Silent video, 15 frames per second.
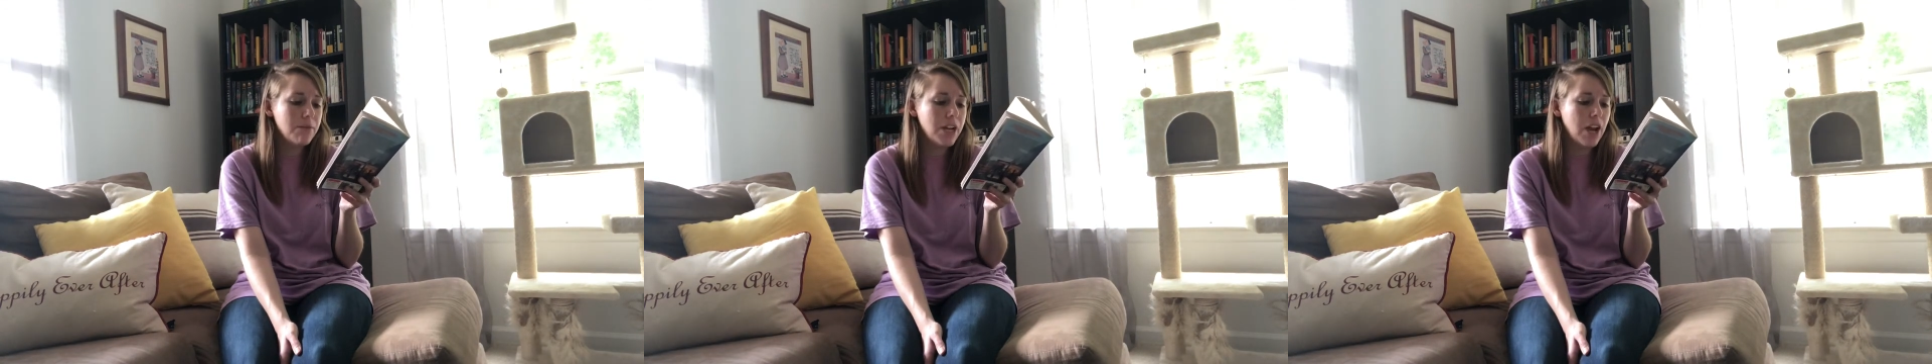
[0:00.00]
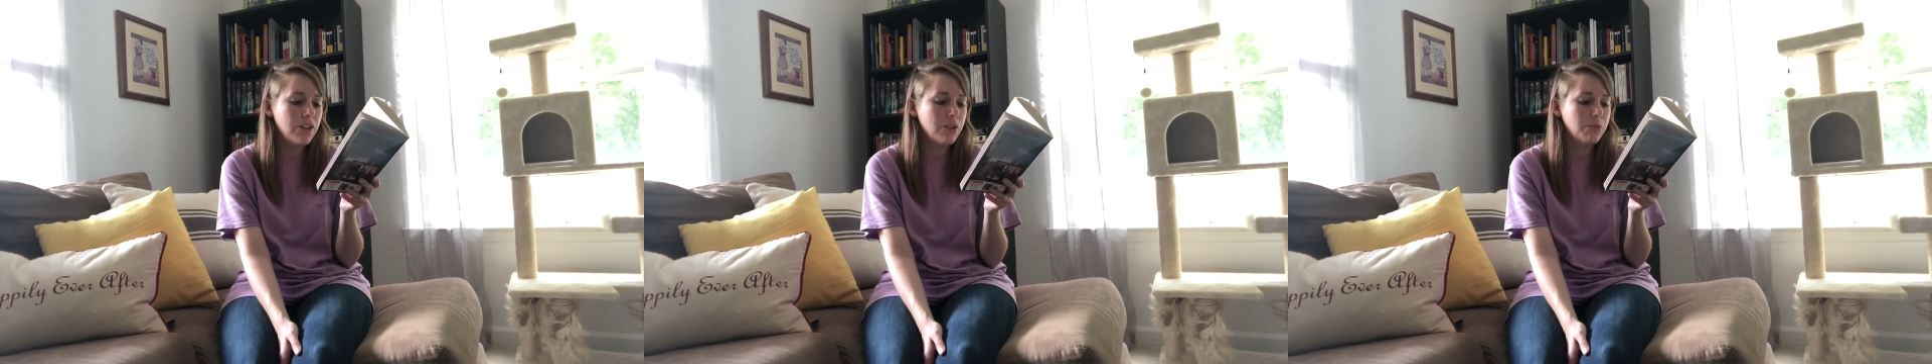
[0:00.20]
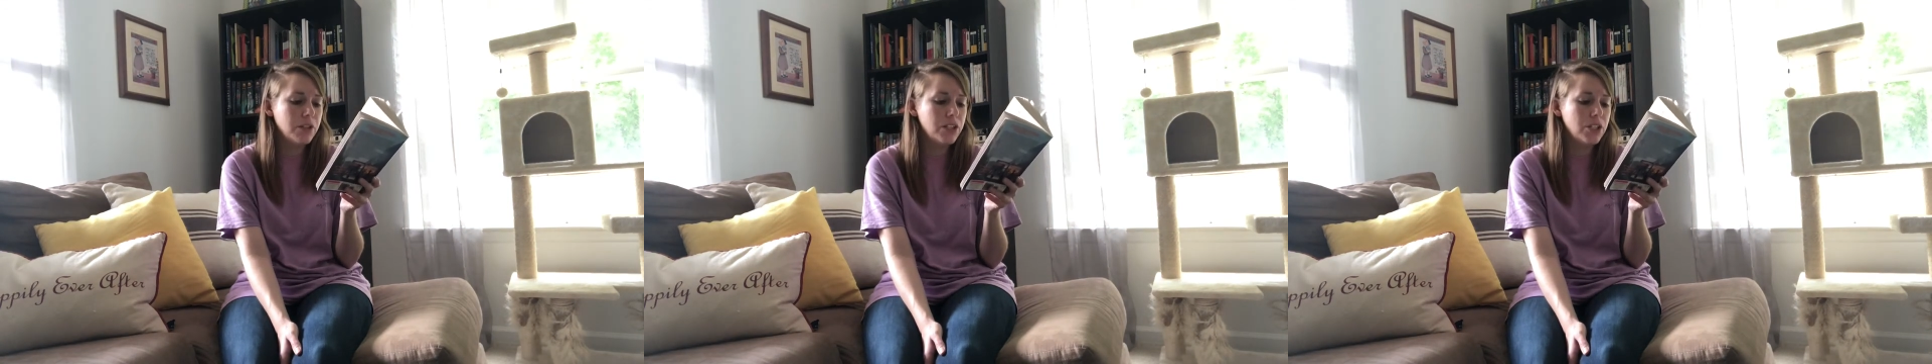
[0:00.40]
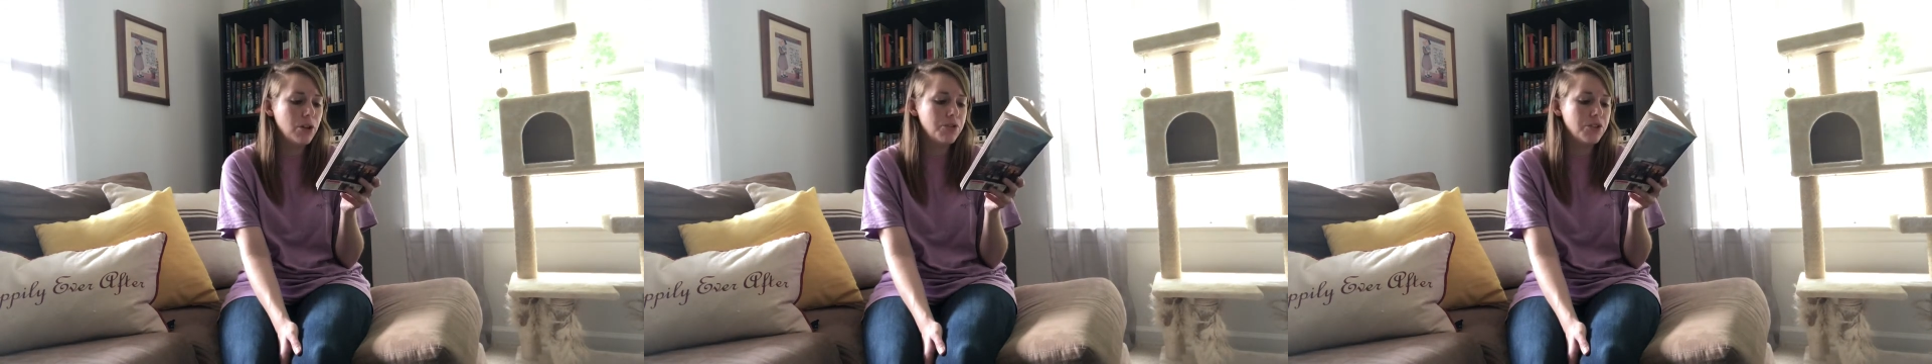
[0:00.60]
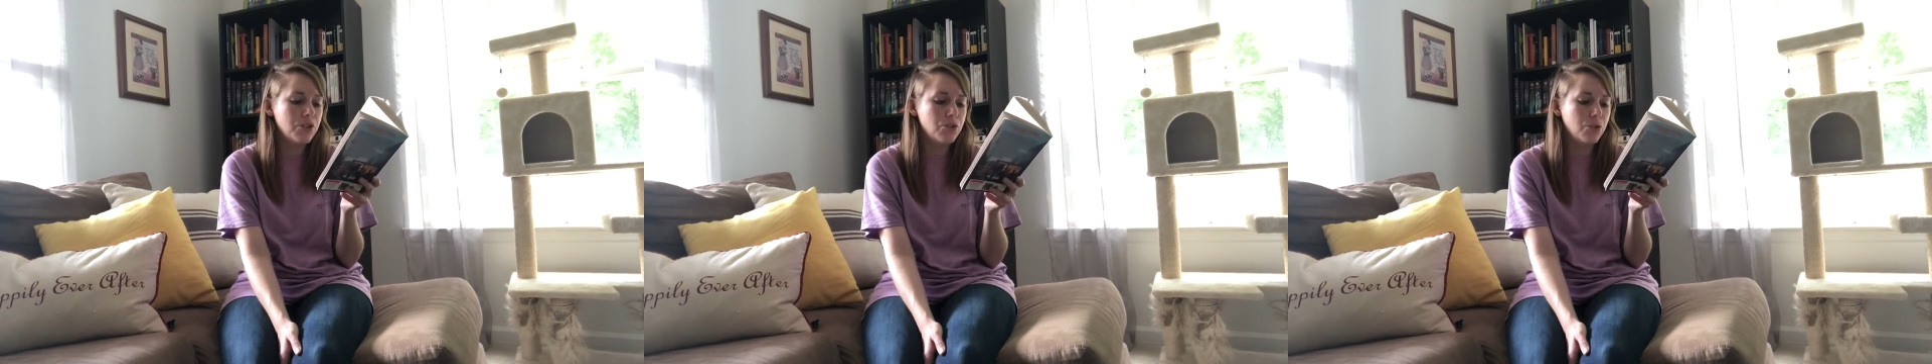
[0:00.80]
out of the
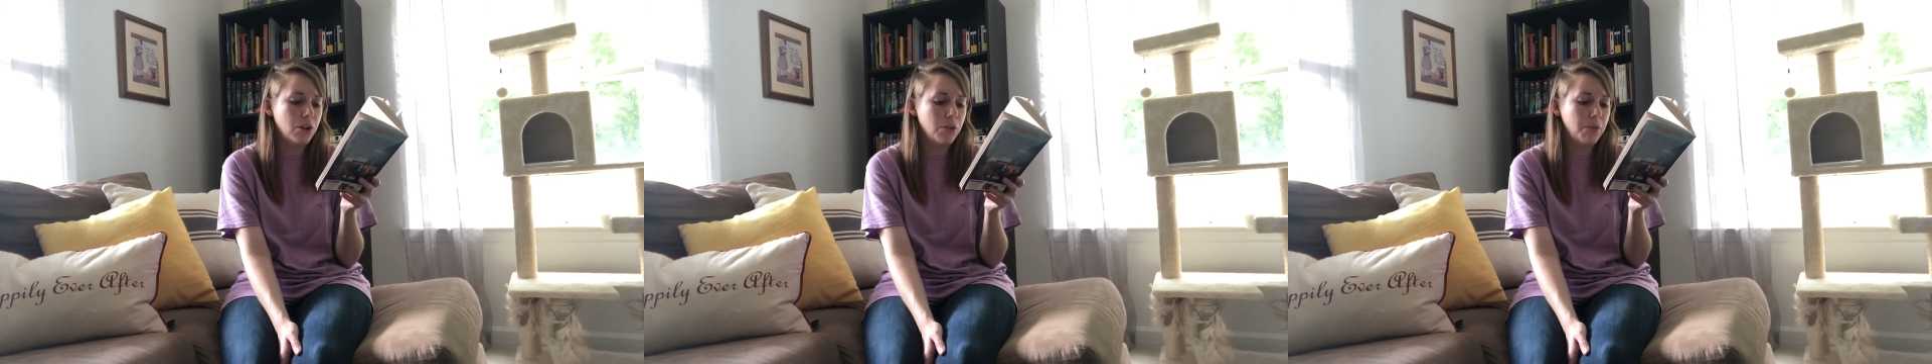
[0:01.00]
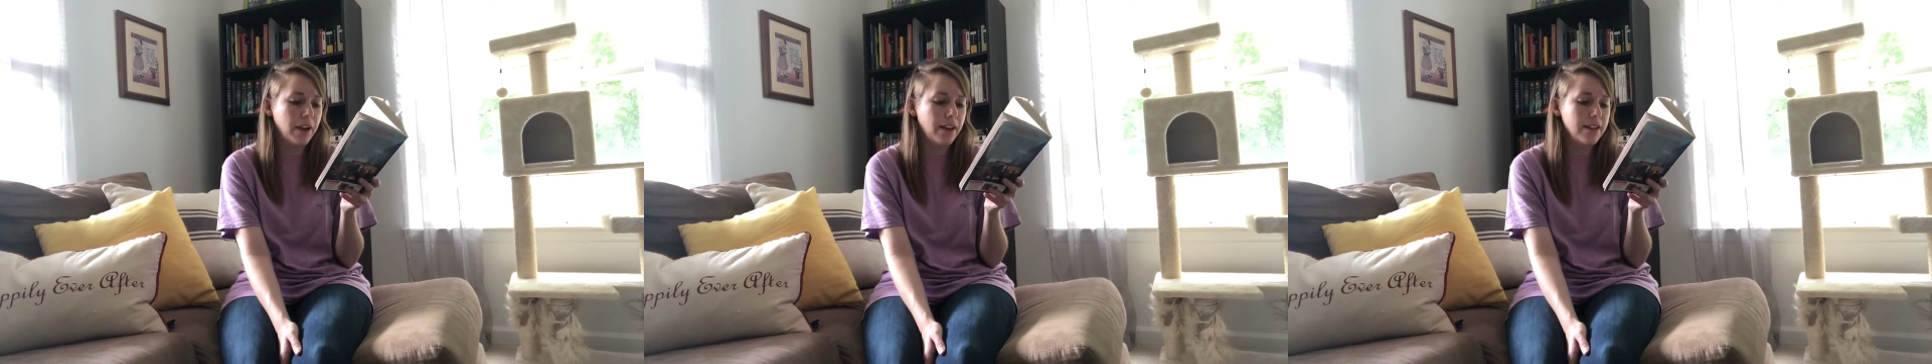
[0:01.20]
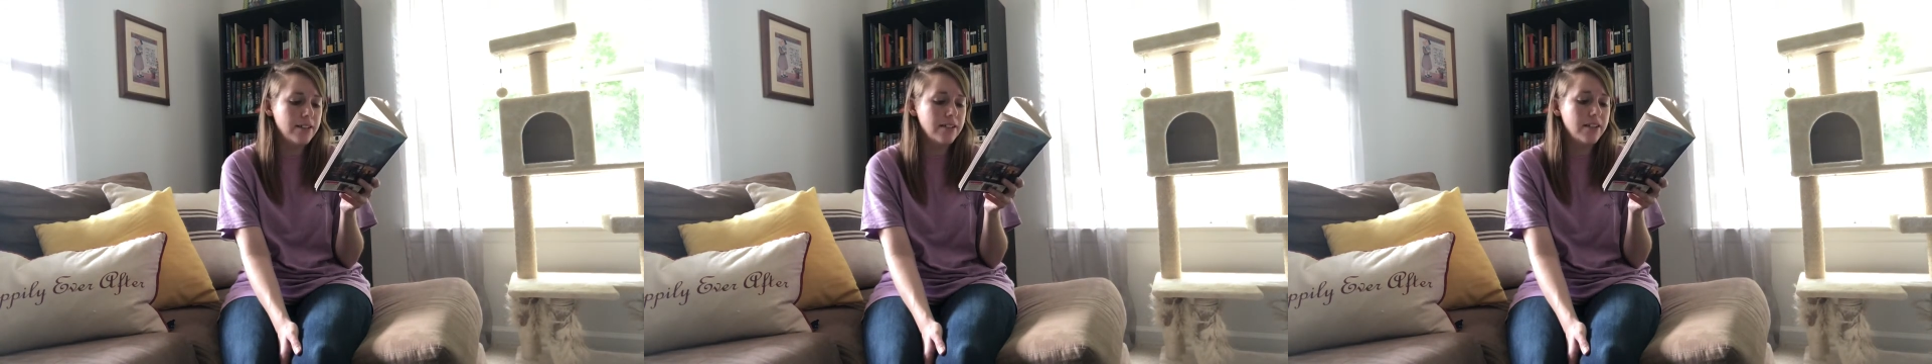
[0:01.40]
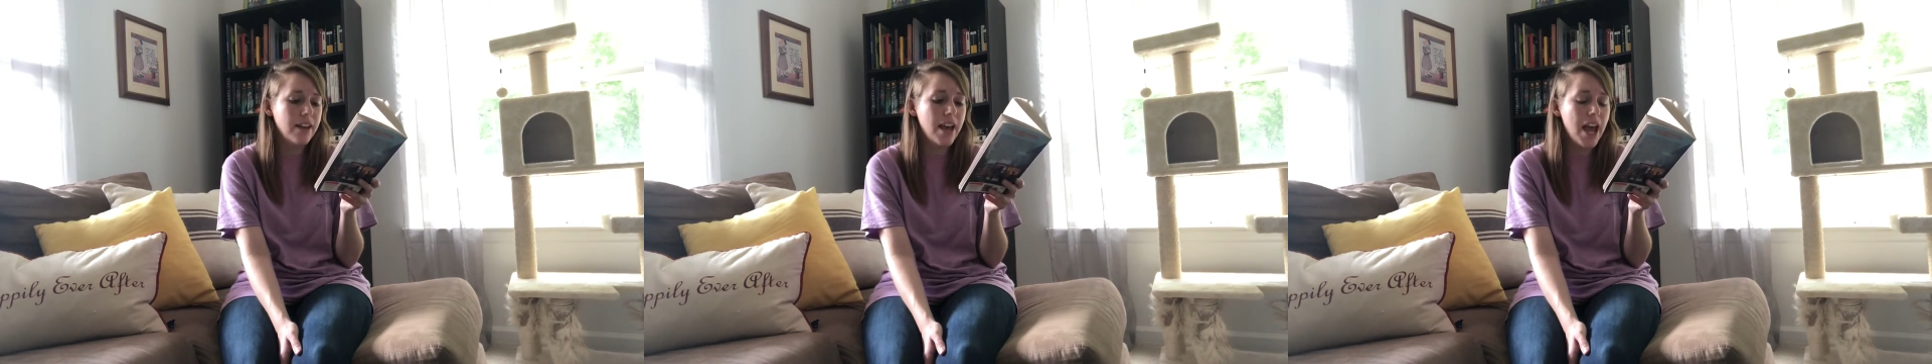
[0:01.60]
windows and doorways.